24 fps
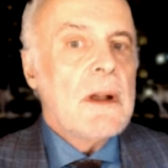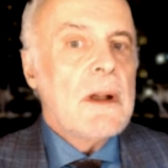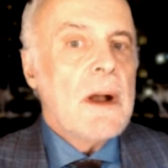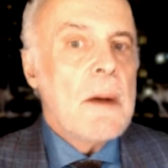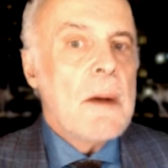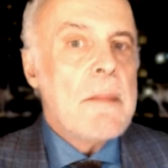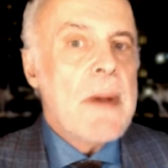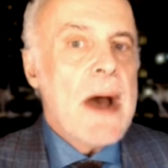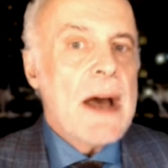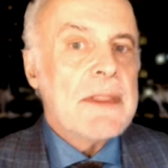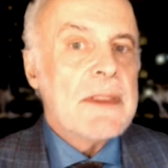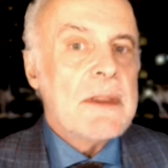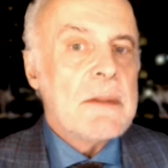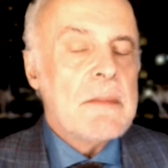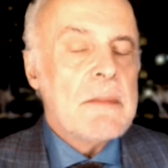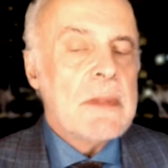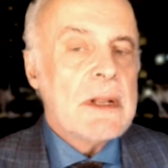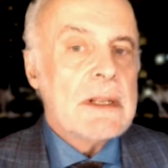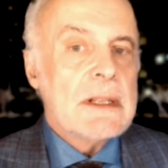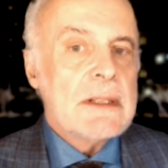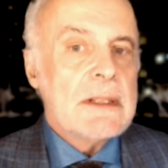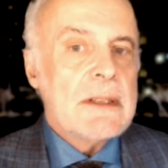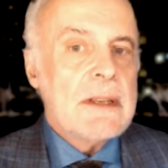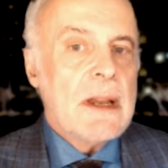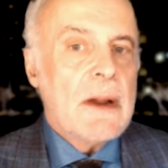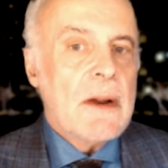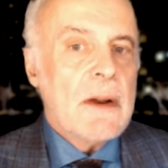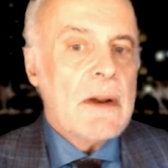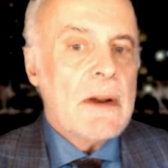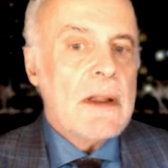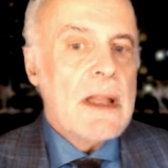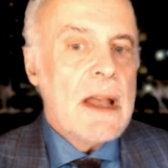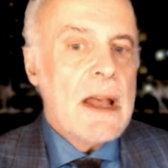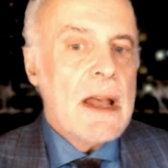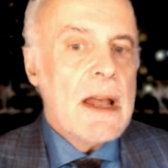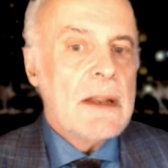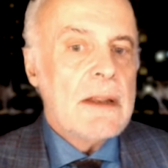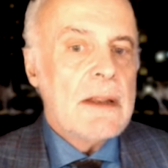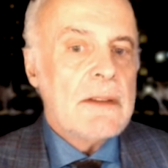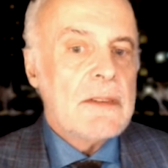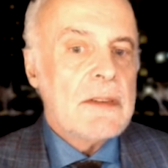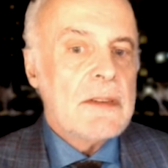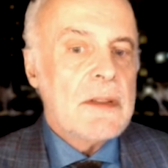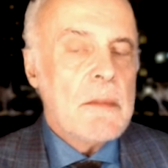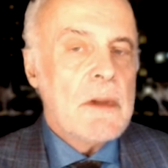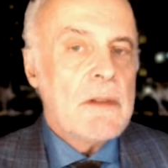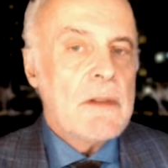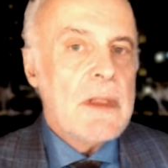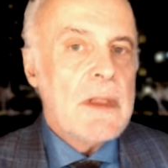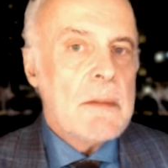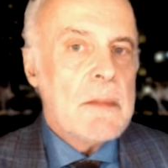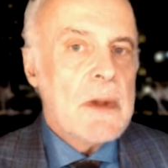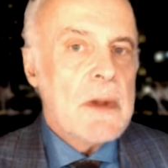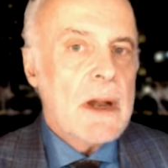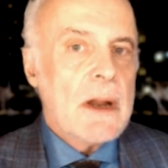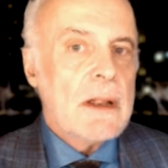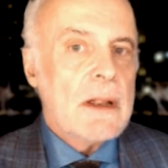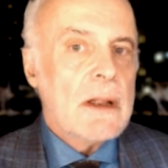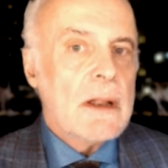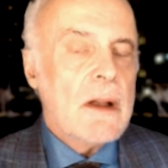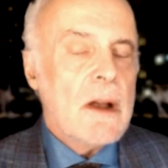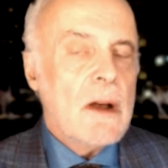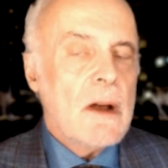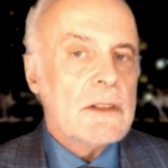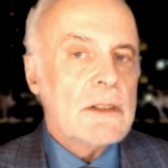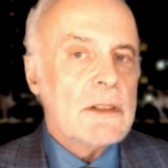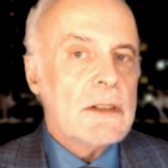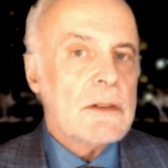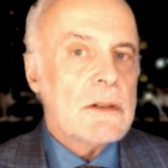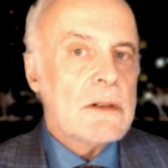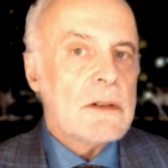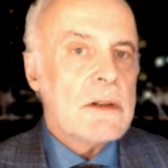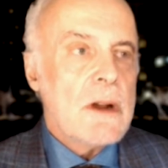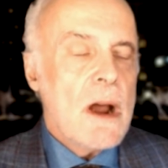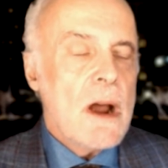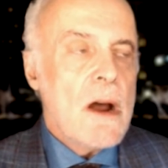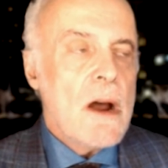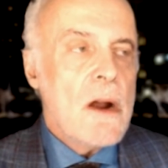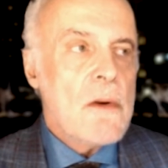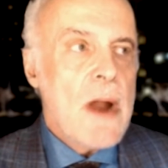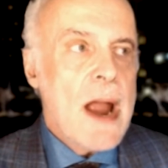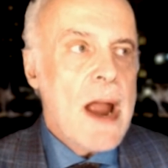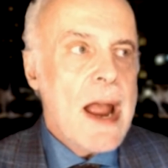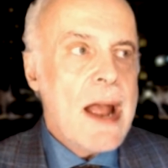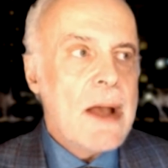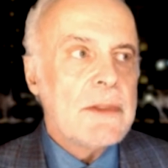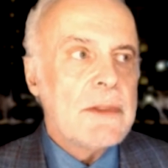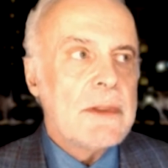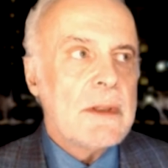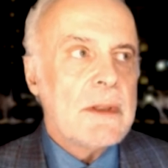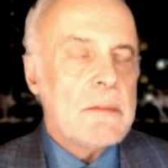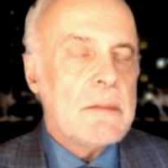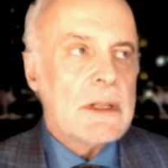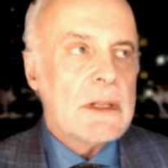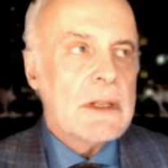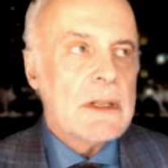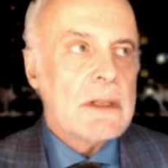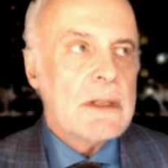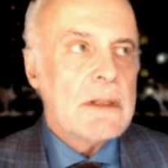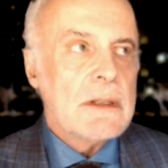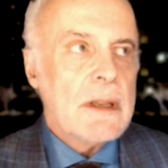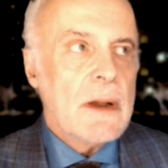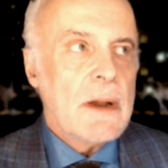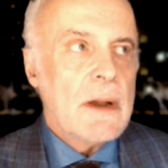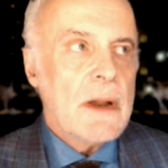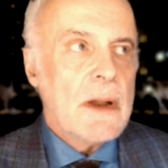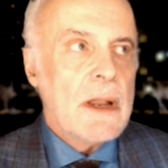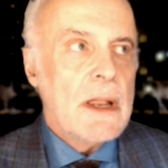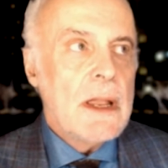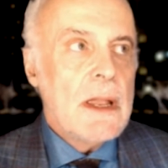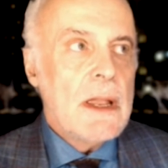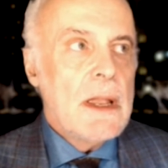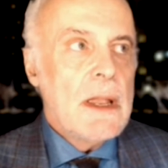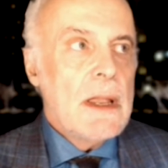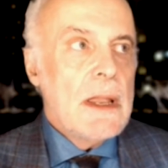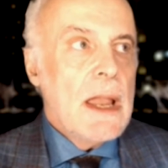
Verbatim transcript: about the military and some of the American culture around the military